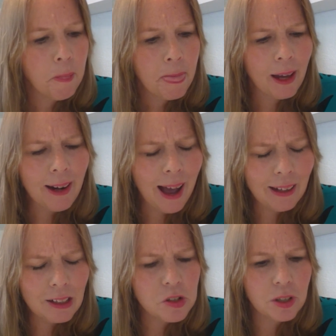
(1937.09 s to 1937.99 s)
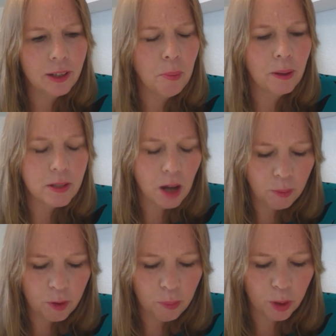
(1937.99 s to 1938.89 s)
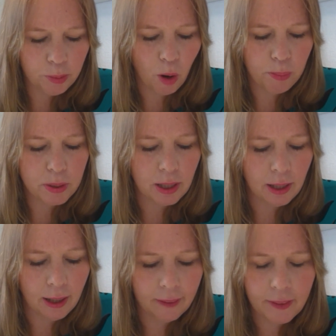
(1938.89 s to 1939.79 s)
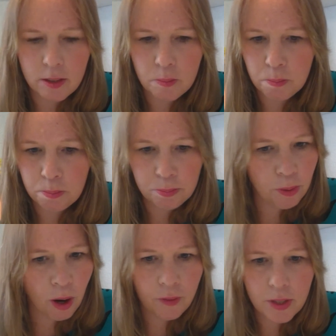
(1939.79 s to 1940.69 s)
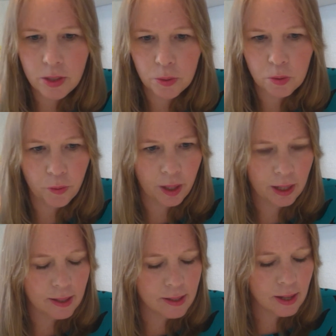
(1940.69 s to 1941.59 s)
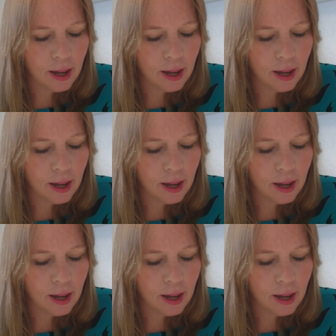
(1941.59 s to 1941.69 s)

And actually, by the time you've bought a property and there's private school fees